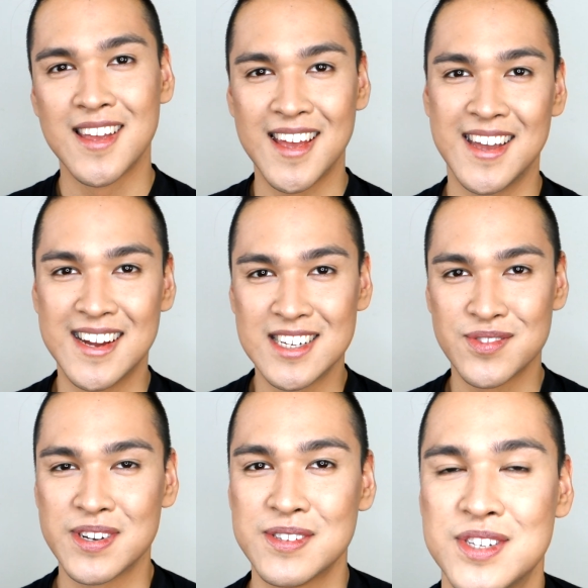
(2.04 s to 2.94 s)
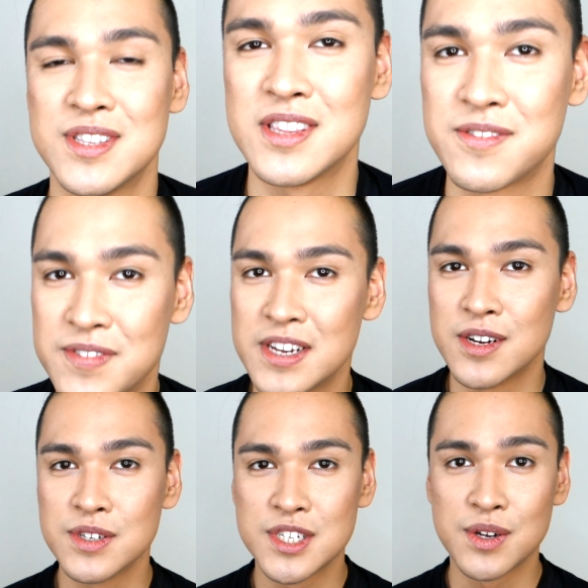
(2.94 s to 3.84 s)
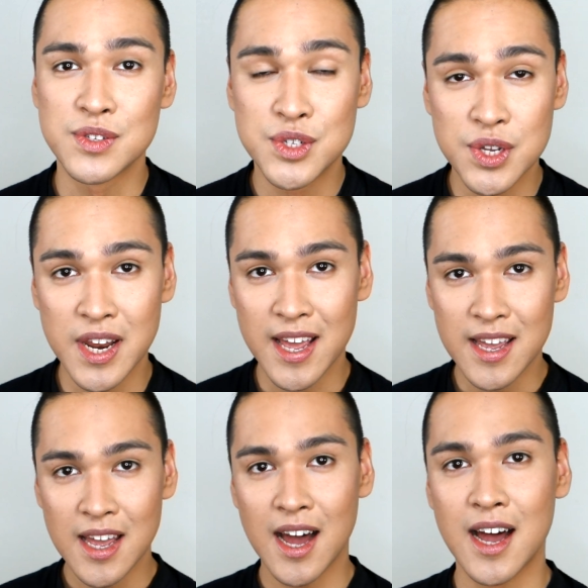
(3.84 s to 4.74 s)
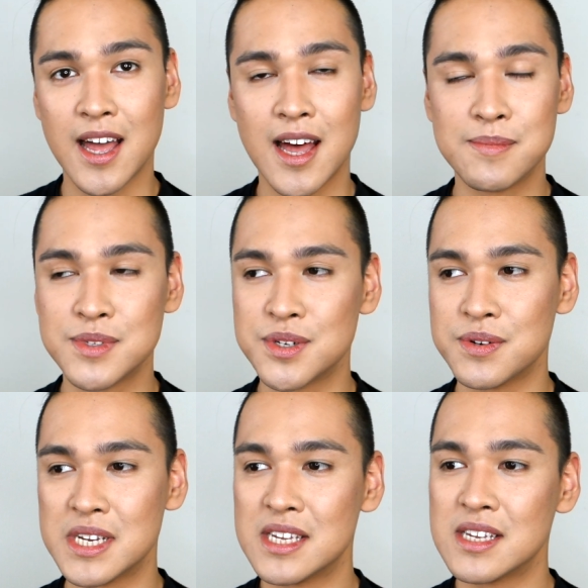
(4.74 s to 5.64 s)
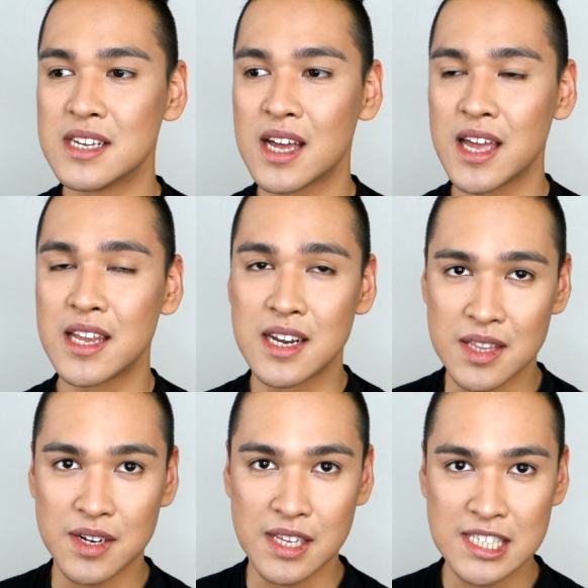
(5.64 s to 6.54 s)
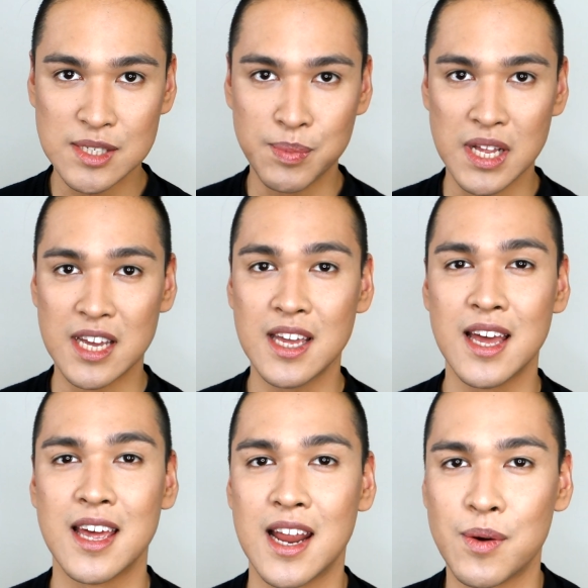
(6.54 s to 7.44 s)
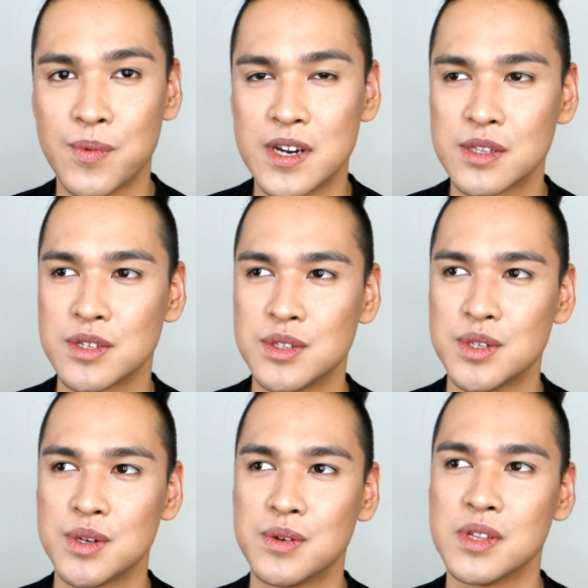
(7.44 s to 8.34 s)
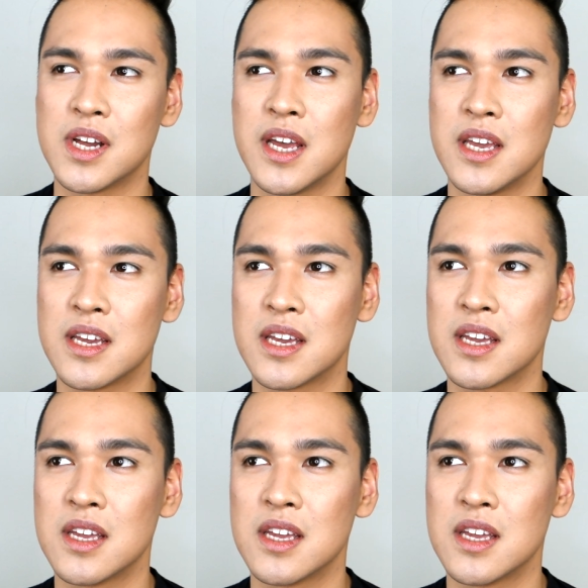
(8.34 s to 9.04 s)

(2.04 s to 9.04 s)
Hey guys, welcome to another video. So today I am doing another Let's Play and I wanted to do like,